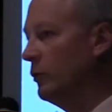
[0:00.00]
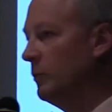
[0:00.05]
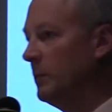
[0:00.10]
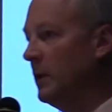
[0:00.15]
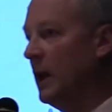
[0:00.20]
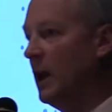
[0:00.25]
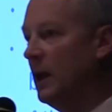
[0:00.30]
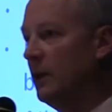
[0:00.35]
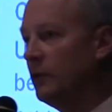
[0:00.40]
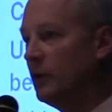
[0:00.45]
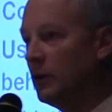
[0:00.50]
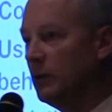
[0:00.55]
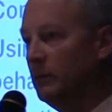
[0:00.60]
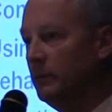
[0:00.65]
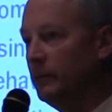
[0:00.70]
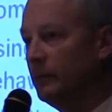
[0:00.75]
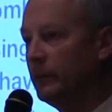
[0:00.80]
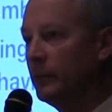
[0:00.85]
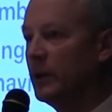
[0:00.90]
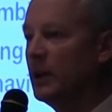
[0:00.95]
student
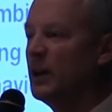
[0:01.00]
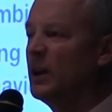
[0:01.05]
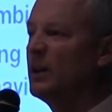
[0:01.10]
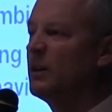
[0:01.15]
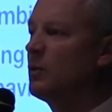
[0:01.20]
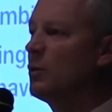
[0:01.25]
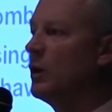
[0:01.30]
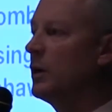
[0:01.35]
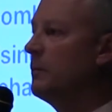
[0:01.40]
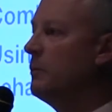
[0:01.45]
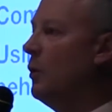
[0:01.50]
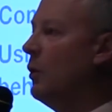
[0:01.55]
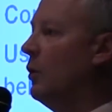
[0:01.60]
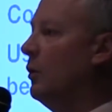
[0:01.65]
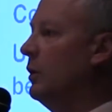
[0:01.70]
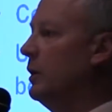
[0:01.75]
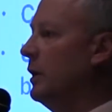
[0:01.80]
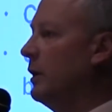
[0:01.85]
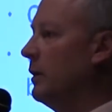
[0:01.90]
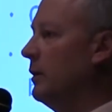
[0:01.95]
behavior. Quick
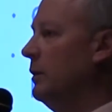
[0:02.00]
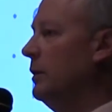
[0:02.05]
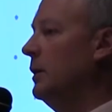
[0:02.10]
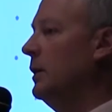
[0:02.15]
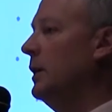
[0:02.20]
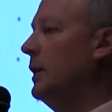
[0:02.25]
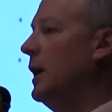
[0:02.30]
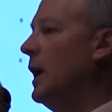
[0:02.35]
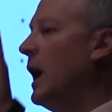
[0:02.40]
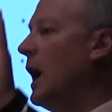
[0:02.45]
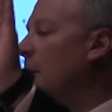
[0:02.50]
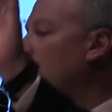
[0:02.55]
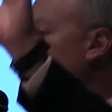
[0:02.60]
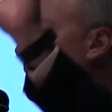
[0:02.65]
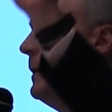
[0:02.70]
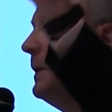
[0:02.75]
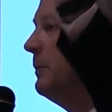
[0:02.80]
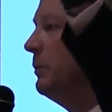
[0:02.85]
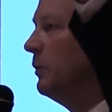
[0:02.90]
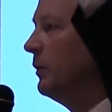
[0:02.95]
poll here. How
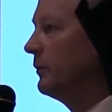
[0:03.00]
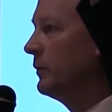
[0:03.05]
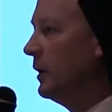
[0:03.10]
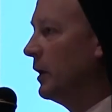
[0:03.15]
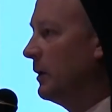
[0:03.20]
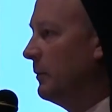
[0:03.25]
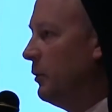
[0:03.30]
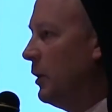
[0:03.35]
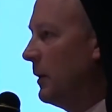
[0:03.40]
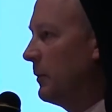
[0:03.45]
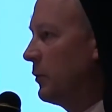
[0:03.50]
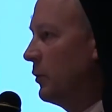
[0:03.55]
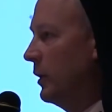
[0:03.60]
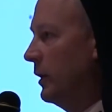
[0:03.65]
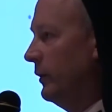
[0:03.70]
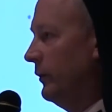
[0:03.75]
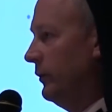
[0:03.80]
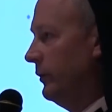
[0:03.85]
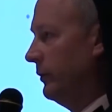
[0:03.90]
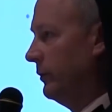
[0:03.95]
many people have done a pop
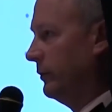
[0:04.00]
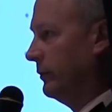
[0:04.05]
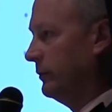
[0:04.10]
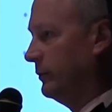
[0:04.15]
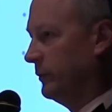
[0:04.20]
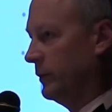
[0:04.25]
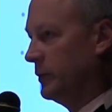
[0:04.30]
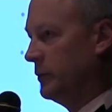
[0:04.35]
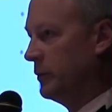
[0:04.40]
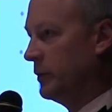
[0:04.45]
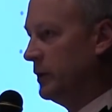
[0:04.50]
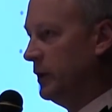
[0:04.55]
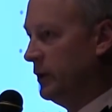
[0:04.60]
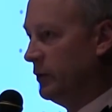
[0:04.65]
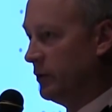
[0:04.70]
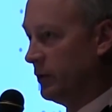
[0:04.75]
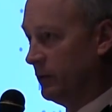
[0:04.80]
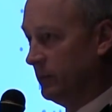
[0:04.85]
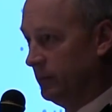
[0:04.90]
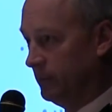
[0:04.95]
quiz when you were a
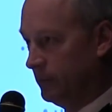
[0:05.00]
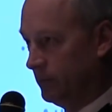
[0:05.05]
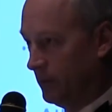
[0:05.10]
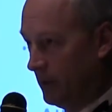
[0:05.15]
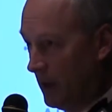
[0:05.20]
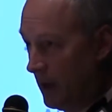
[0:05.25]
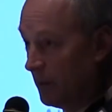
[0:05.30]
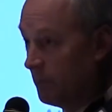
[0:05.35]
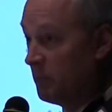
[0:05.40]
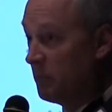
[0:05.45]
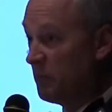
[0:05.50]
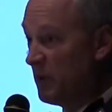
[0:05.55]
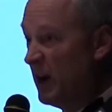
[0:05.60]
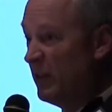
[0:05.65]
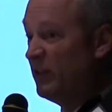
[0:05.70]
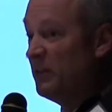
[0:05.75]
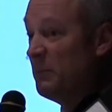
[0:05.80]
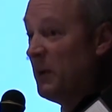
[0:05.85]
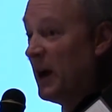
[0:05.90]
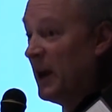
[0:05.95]
teacher? I'm
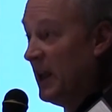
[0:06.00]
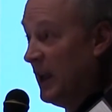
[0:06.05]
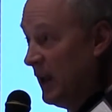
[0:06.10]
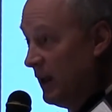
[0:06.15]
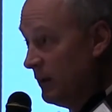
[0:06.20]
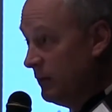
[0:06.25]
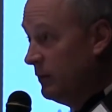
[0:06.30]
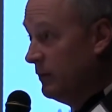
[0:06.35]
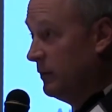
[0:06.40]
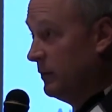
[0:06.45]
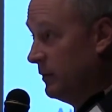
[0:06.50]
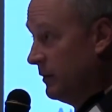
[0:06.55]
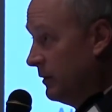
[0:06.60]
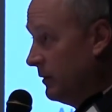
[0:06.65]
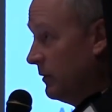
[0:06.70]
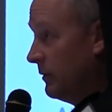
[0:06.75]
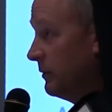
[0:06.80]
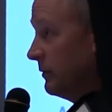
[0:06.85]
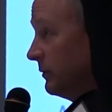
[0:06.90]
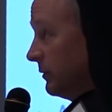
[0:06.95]
raising my hand.
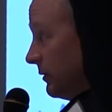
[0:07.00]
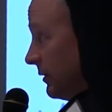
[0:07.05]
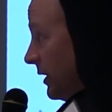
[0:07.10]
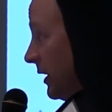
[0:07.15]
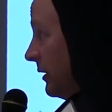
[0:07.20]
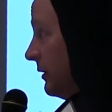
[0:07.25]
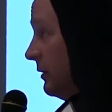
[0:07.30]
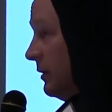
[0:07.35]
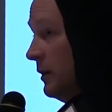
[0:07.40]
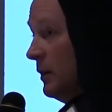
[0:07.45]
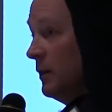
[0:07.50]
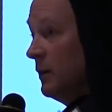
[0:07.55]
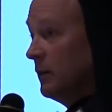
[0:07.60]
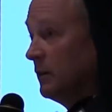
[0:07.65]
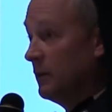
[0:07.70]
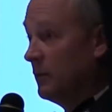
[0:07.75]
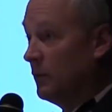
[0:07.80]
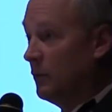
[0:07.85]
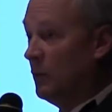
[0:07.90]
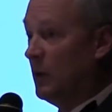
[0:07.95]
Okay?
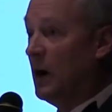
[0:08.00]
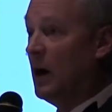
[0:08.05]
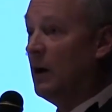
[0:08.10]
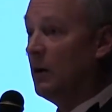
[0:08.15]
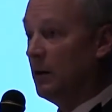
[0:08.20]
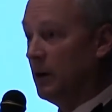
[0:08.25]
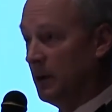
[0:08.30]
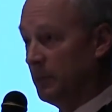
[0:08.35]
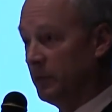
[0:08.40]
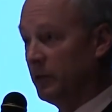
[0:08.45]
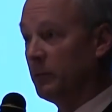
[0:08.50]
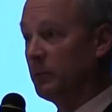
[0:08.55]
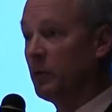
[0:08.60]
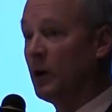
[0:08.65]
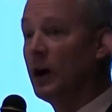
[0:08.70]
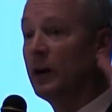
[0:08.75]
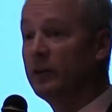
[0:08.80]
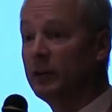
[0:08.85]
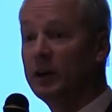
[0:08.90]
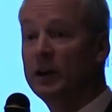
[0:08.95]
Wow, I'm
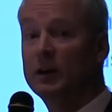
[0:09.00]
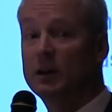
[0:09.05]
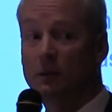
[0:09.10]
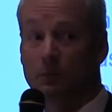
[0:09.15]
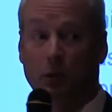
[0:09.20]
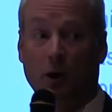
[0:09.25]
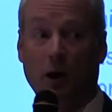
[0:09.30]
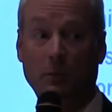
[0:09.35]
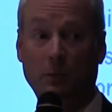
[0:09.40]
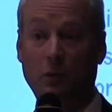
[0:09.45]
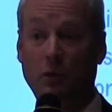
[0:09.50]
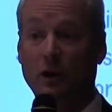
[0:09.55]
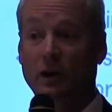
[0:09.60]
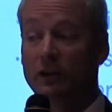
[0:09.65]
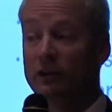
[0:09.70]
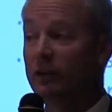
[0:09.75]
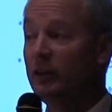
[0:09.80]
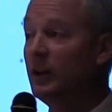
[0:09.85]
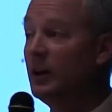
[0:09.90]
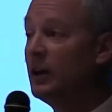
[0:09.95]
surprised. The pop
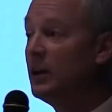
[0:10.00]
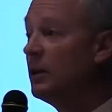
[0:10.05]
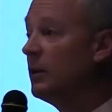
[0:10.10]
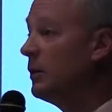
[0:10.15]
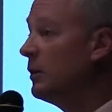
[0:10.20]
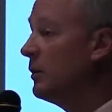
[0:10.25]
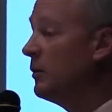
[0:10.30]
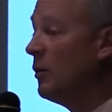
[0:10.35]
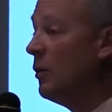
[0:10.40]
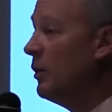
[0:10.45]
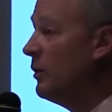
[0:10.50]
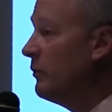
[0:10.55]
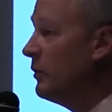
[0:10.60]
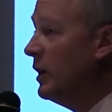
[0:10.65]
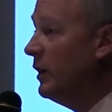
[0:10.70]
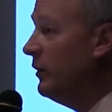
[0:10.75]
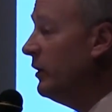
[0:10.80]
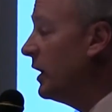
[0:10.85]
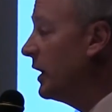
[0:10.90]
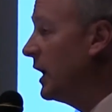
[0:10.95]
quiz, the only
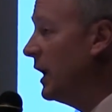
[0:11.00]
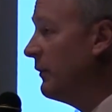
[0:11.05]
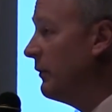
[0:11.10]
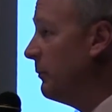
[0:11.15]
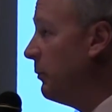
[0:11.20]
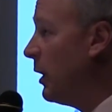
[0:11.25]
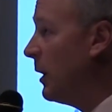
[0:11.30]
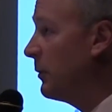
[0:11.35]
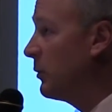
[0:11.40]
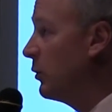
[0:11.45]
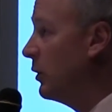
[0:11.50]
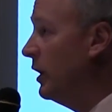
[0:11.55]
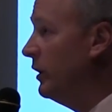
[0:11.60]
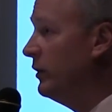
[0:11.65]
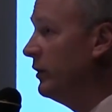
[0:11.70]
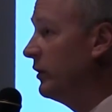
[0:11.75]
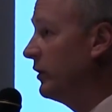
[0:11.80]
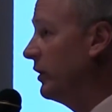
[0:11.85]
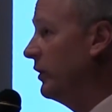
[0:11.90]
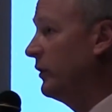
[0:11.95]
reason I gave a pop
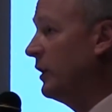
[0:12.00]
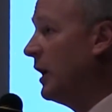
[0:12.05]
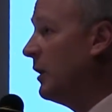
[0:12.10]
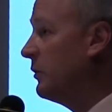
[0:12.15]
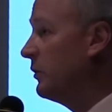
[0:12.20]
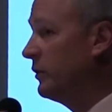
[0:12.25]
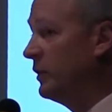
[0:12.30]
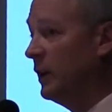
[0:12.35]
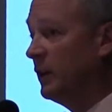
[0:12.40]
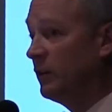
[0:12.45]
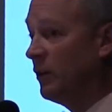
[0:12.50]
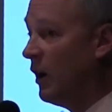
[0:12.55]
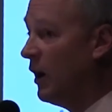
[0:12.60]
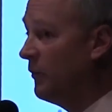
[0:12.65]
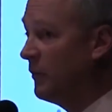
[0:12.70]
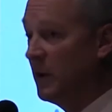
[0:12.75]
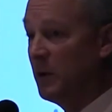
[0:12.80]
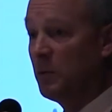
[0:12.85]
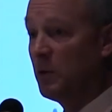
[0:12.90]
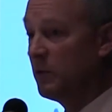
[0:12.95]
quiz is because I was ticked
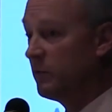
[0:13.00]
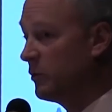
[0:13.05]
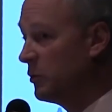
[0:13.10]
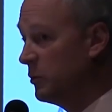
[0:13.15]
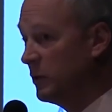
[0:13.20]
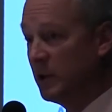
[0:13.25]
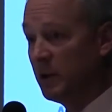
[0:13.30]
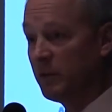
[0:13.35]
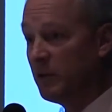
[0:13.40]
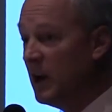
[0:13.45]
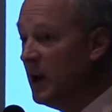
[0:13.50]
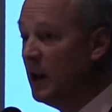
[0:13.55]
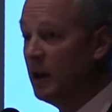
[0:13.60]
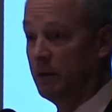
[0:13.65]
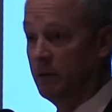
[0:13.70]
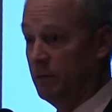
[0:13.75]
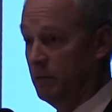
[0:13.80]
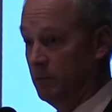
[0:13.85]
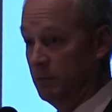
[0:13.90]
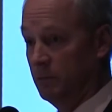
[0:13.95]
off they weren't doing their
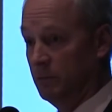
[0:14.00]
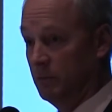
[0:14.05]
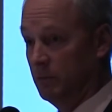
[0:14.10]
reading.